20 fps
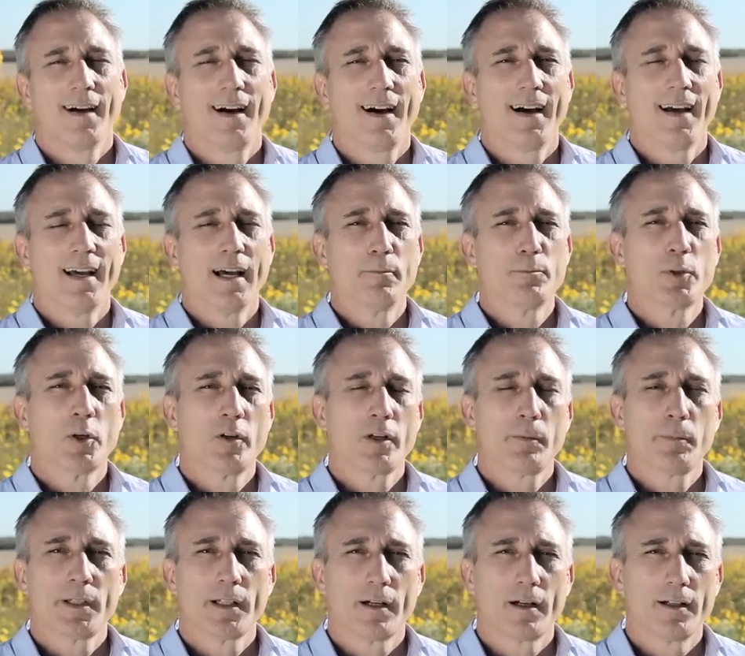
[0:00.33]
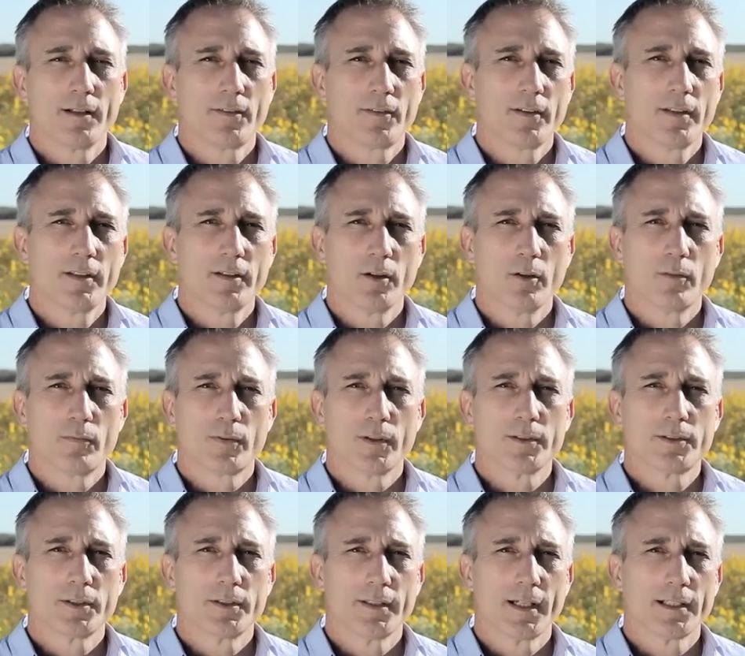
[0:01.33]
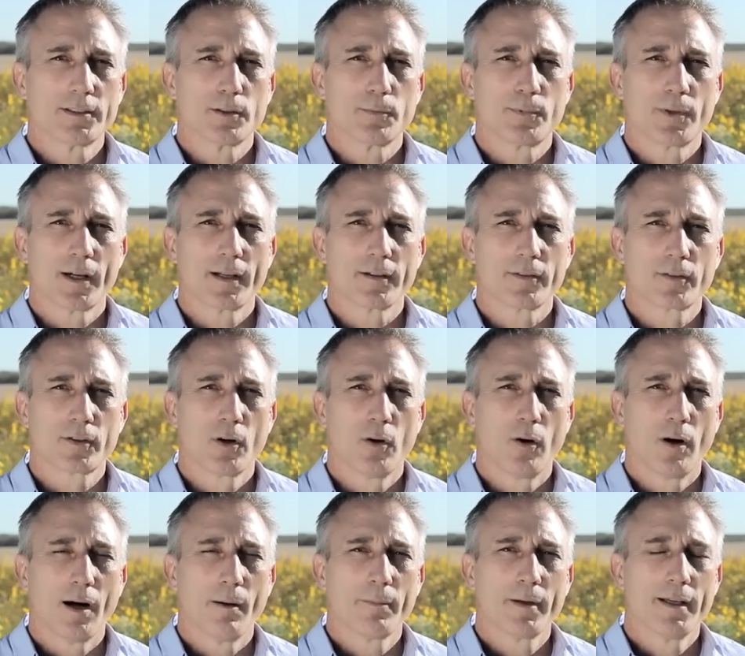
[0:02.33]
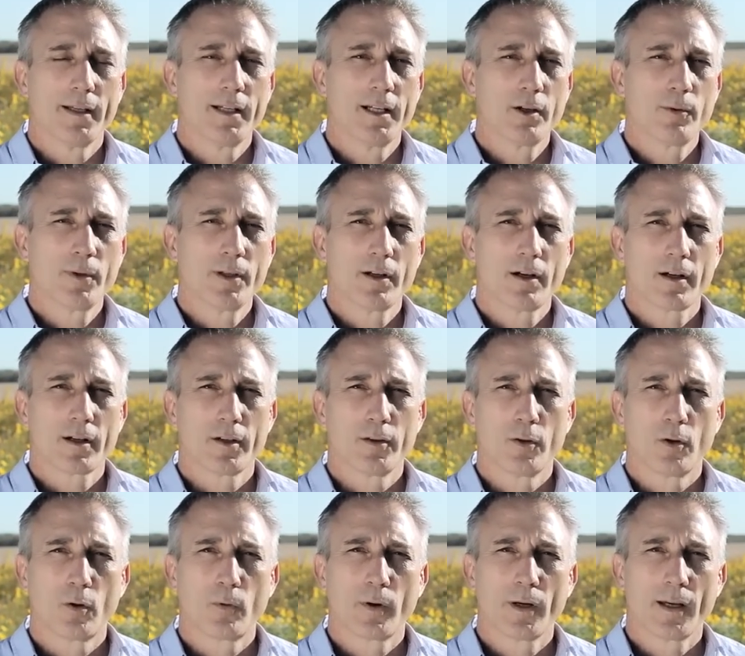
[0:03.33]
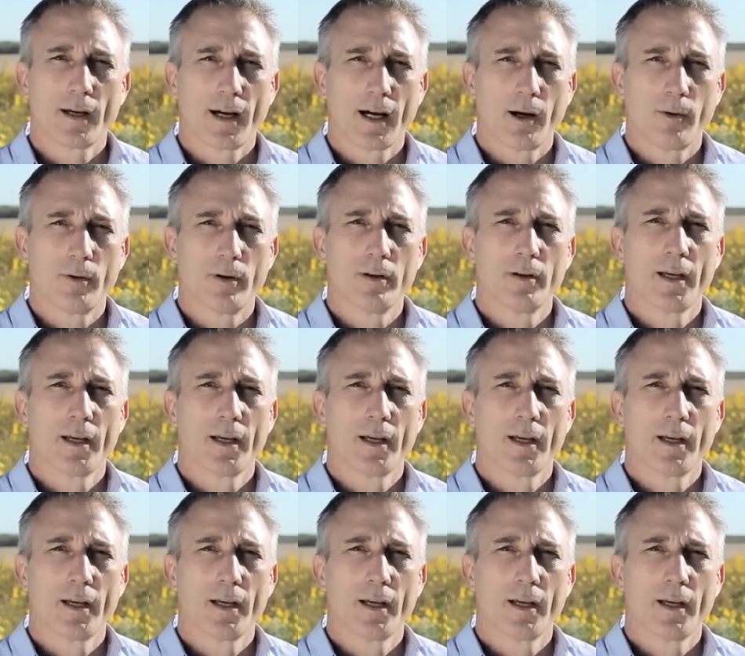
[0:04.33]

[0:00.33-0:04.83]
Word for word: Hi, I'm Tony Bedard, CEO of Frontier Natural Products Co-op, and here we are at our Norway, Iowa